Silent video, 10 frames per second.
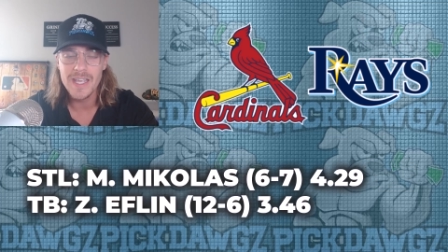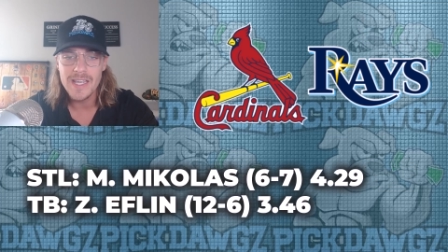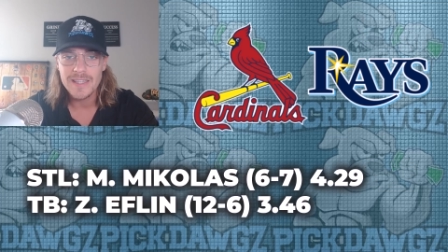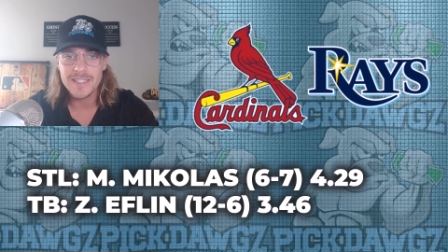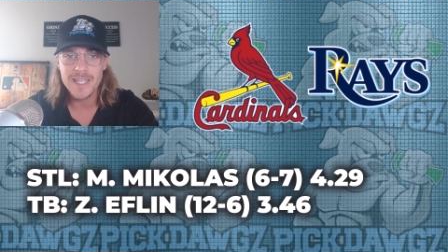
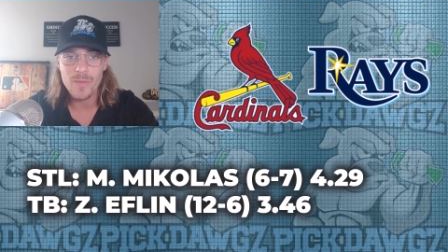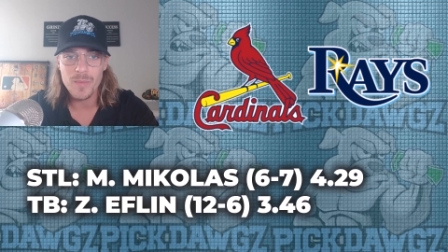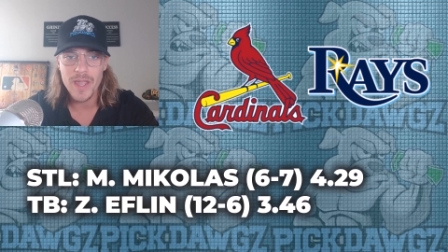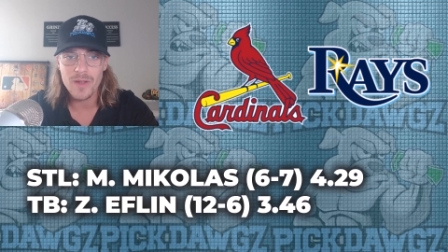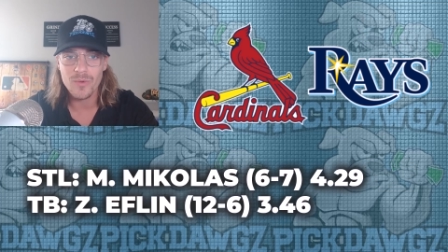the Tampa
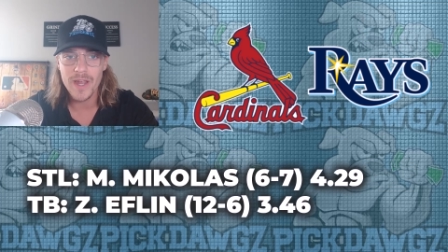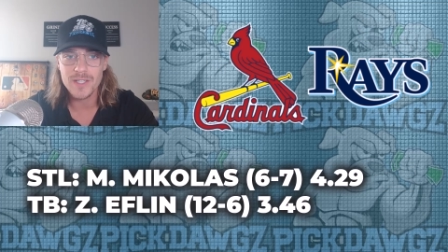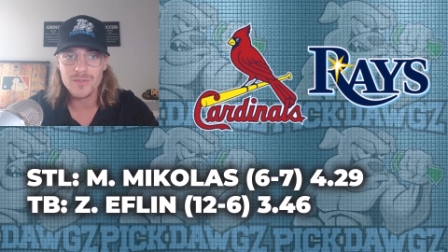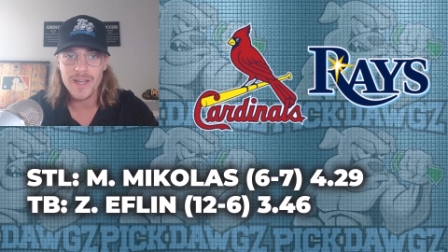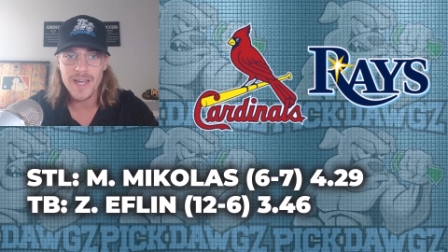Bay
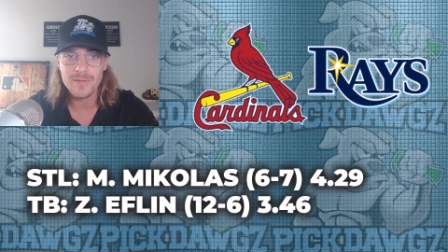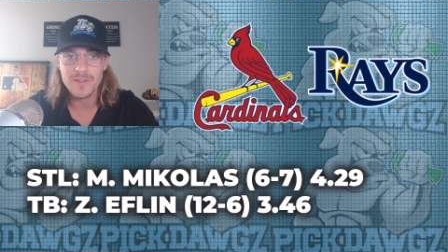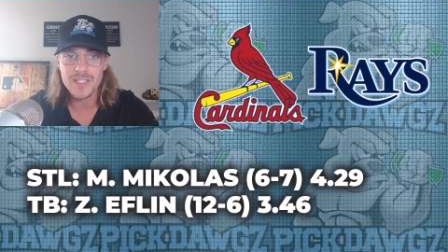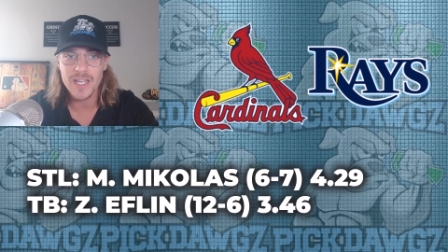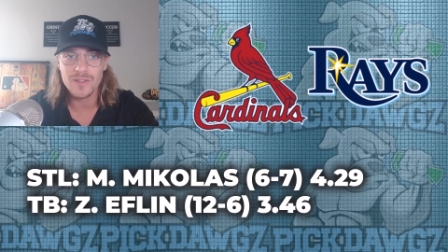Rays. Right now for
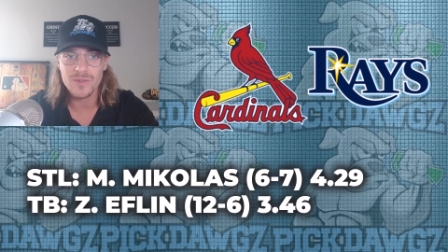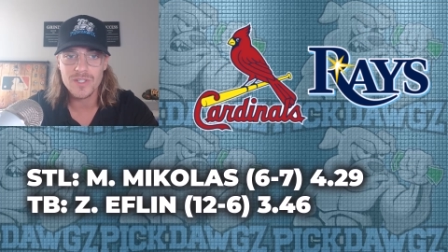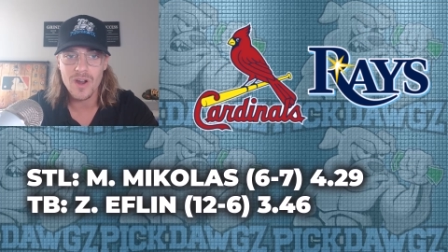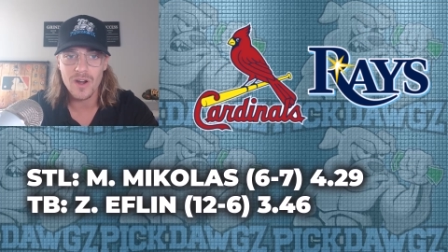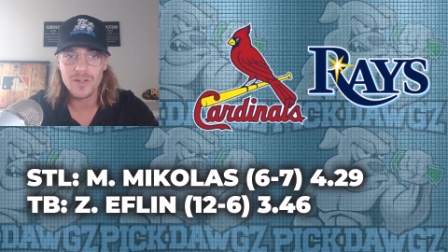the Saint Louis
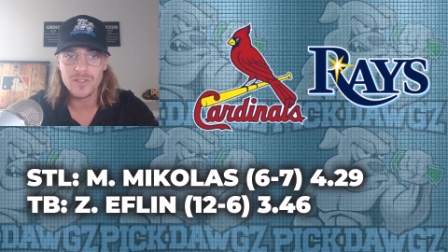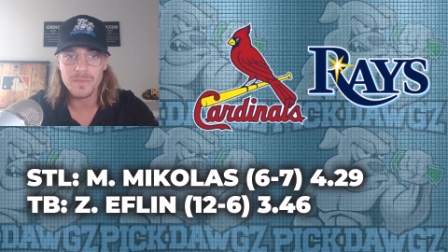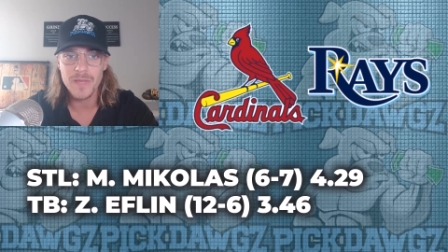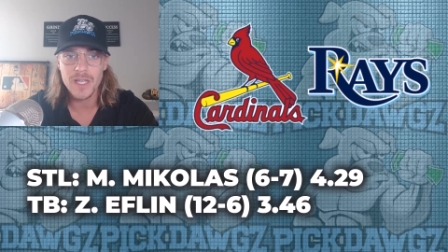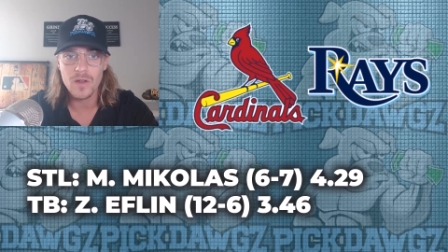Cardinals,
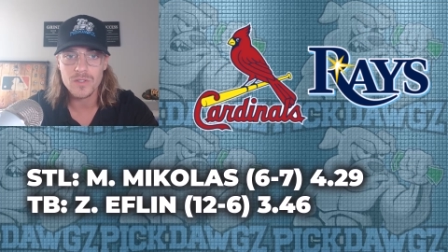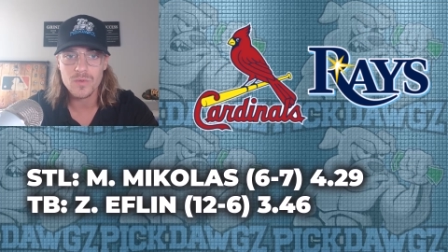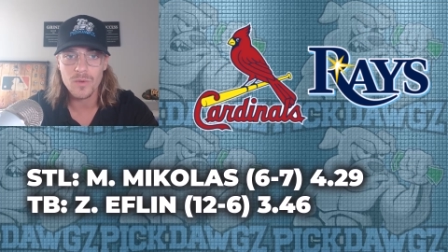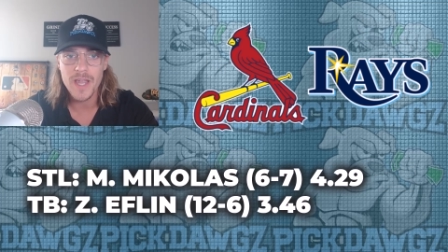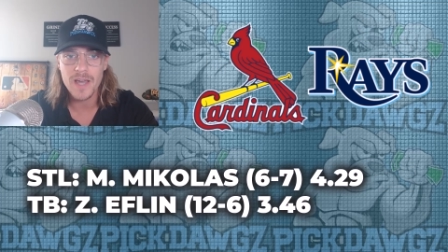Mikolas
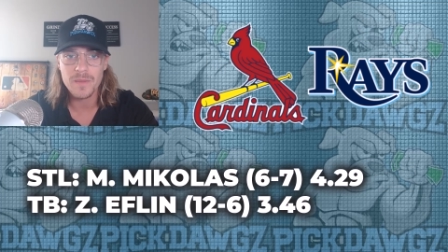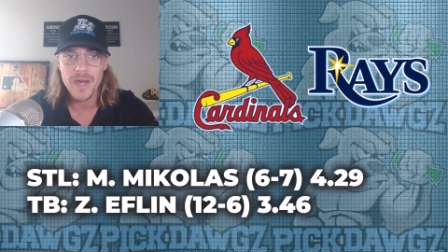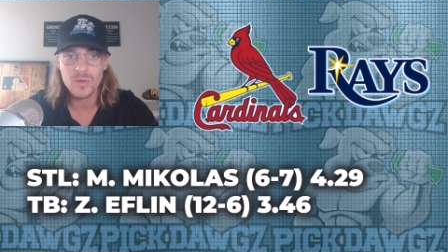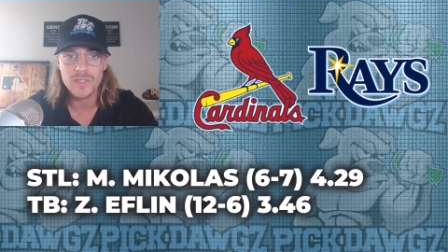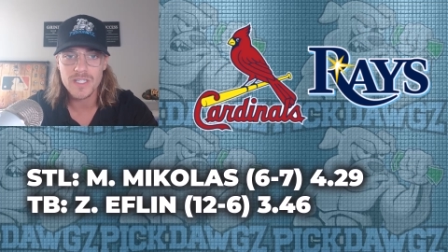will be on the
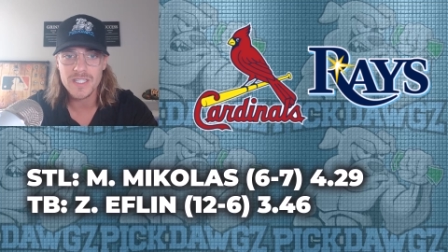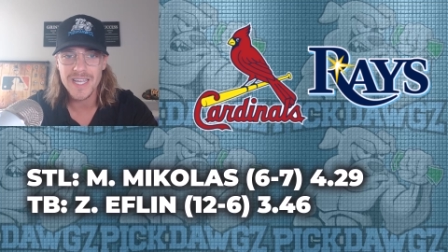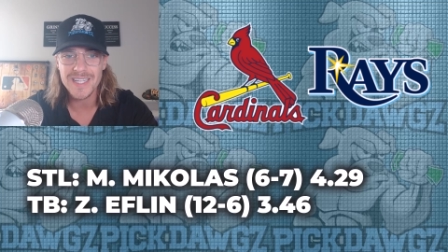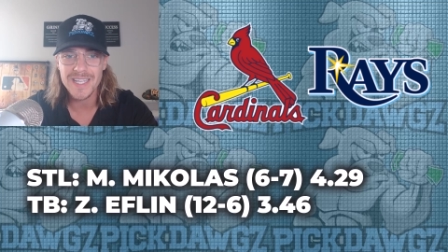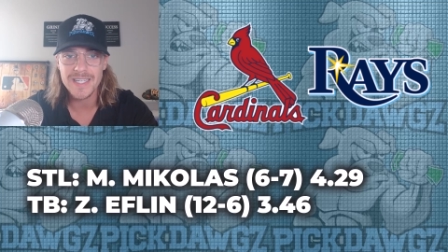mound with a
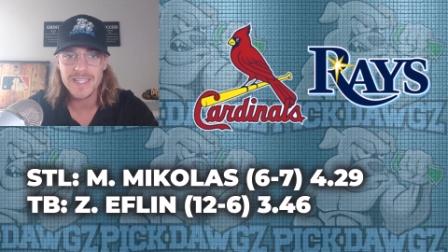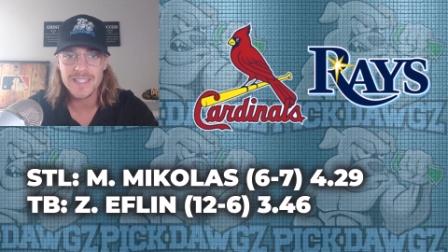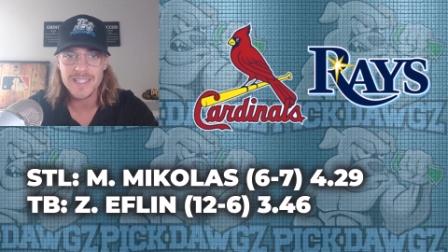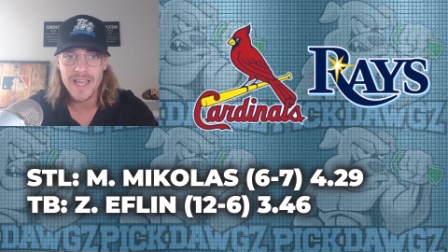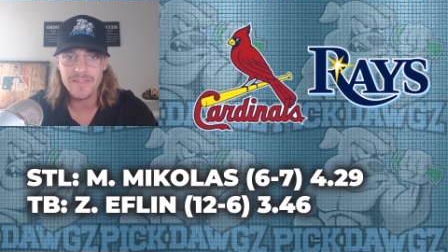six and
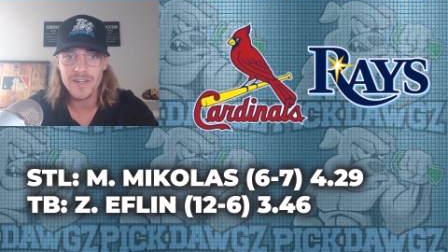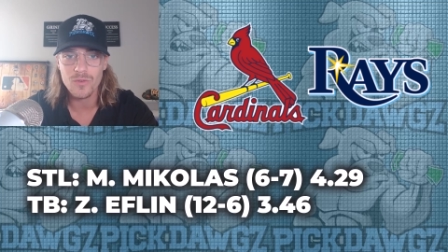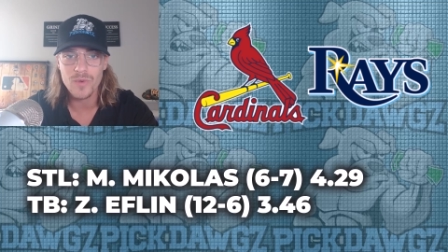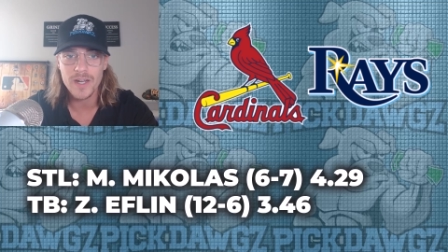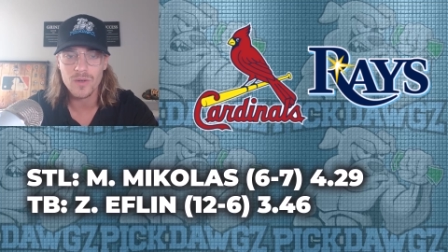seven
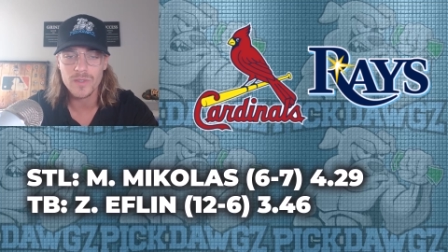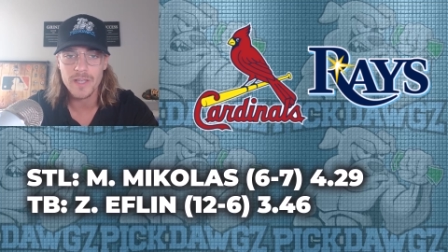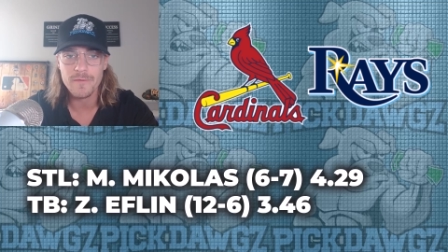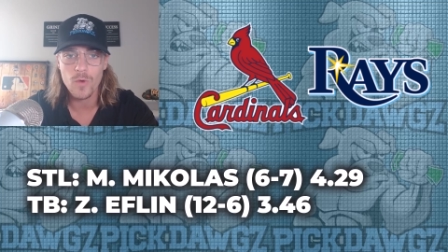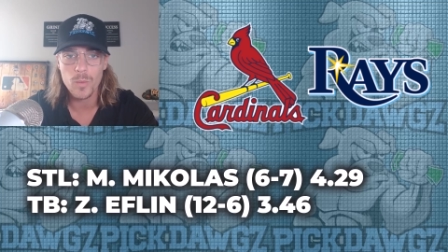record with a
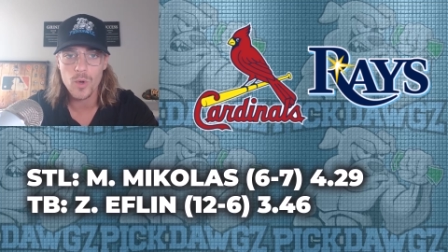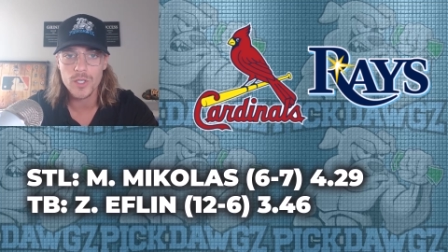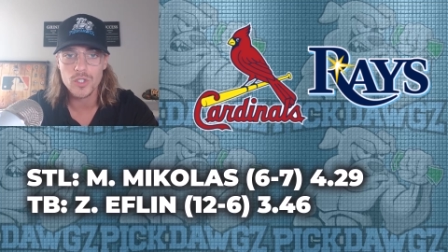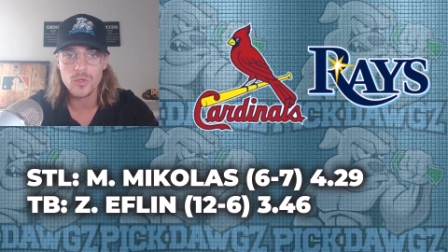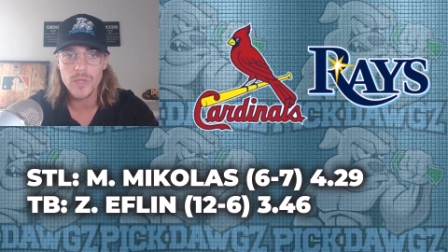four
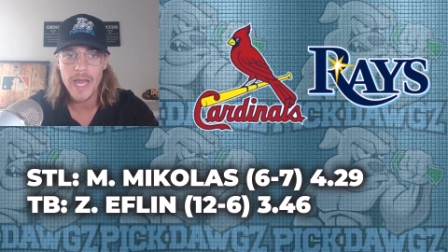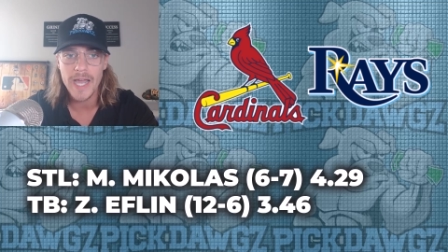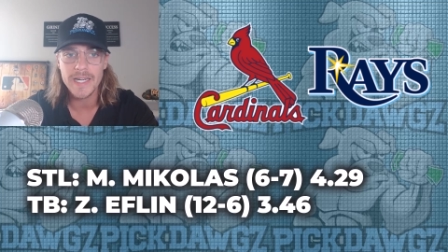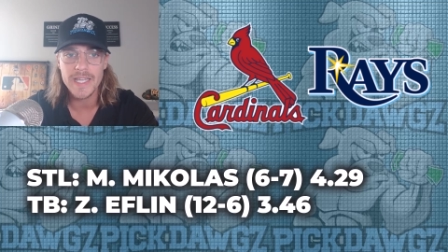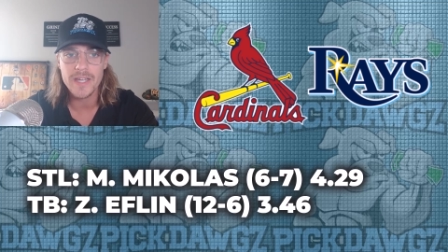point two
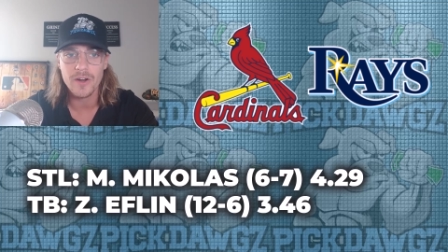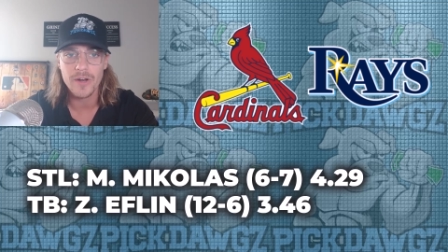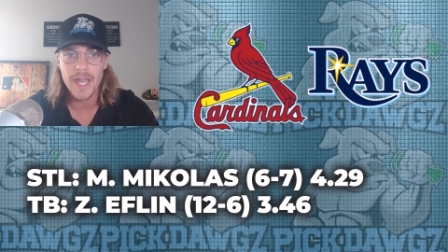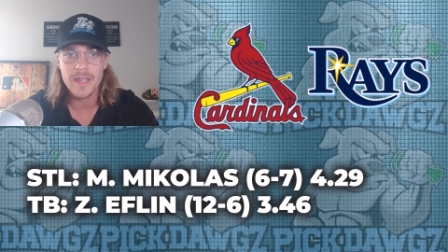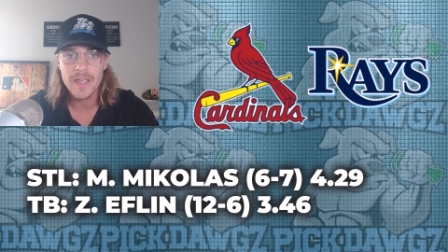nine E R
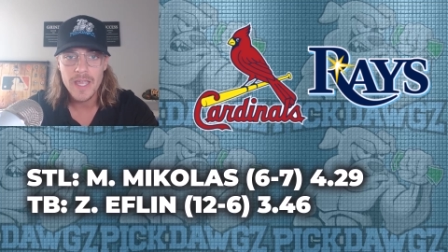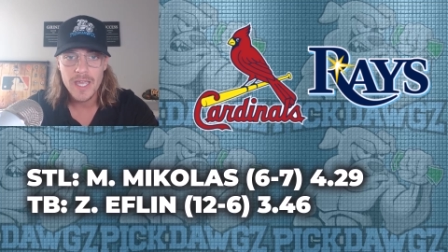A.